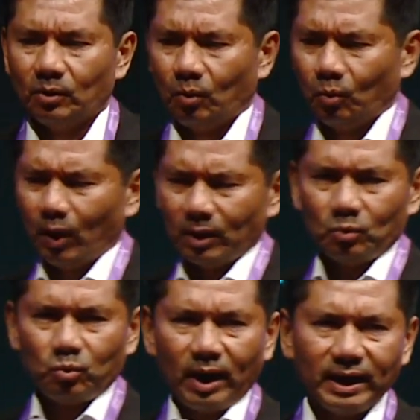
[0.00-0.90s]

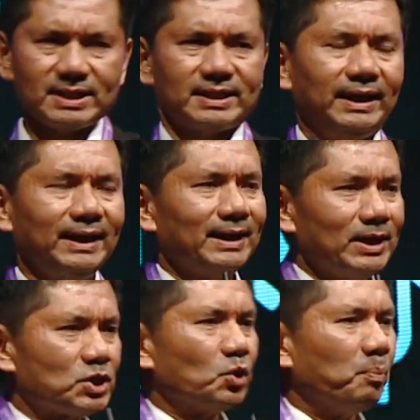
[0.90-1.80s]
why is AI
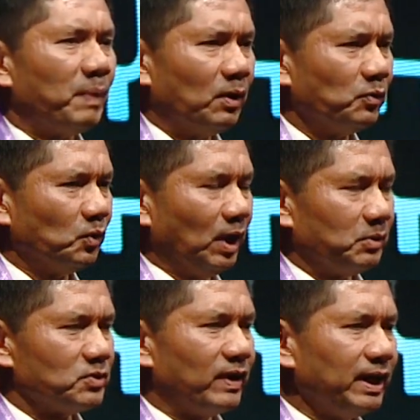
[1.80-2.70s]
so powerful? I
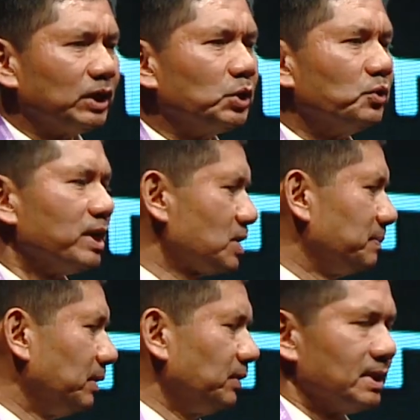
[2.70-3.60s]
was very curious
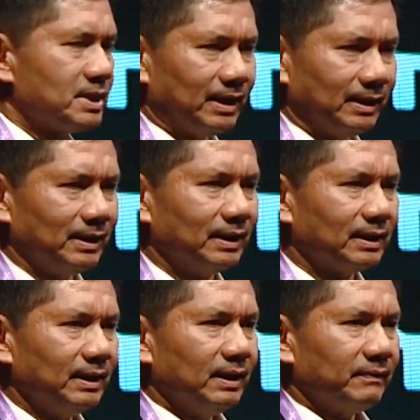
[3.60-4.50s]
about this, and I think
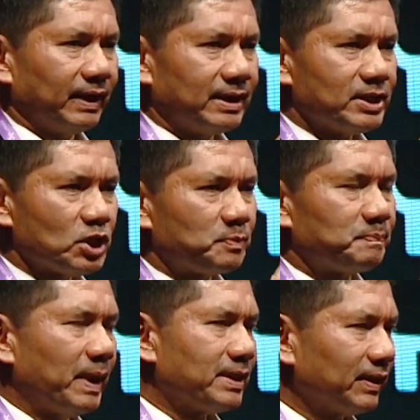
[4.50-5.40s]
if I can just
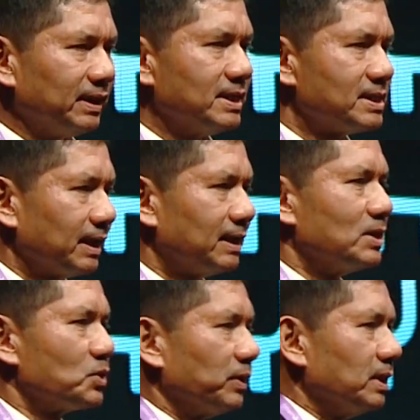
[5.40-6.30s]
spend 30
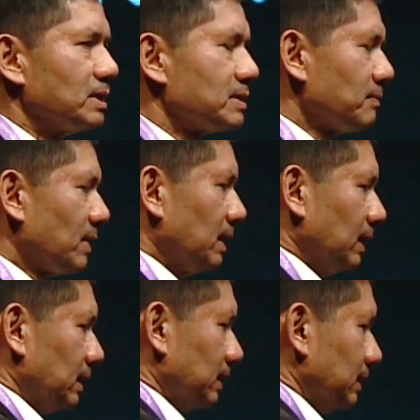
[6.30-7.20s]
seconds on this.
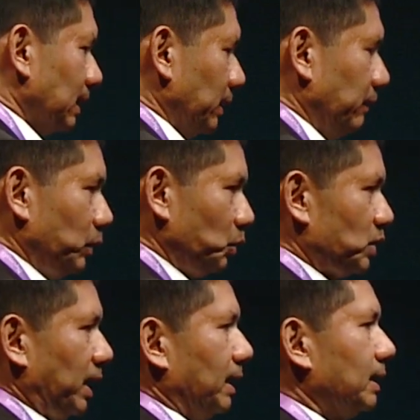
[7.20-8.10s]
Now, if you
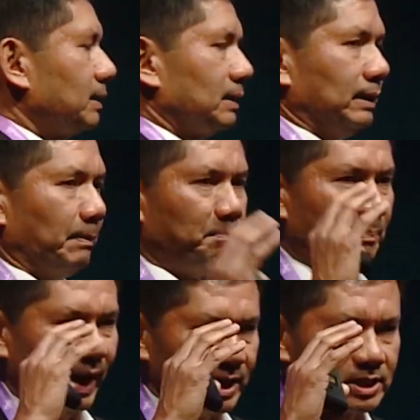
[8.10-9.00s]
take the
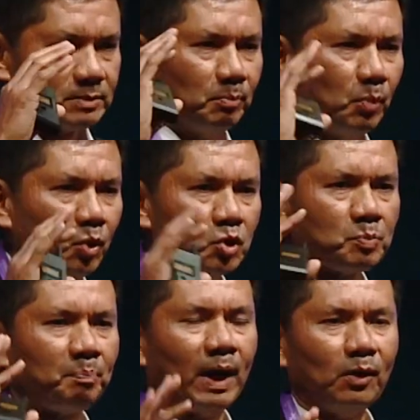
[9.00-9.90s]
best,
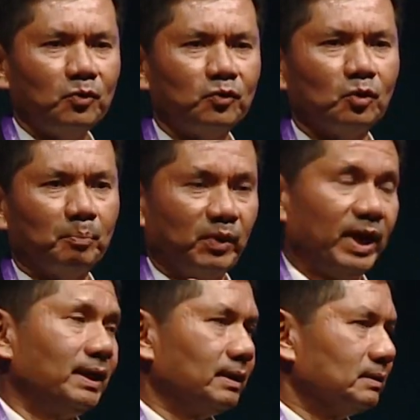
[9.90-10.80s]
most powerful
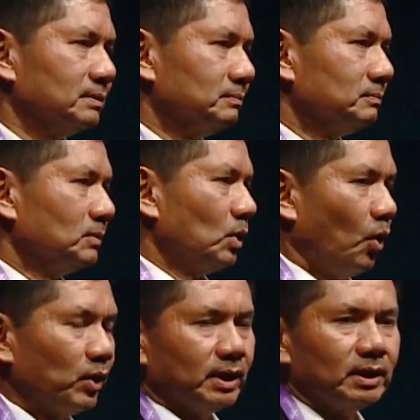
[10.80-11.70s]
brain
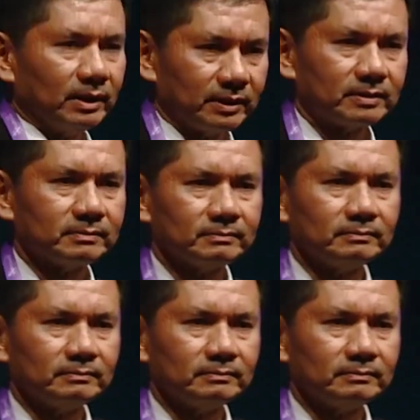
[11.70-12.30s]
on earth,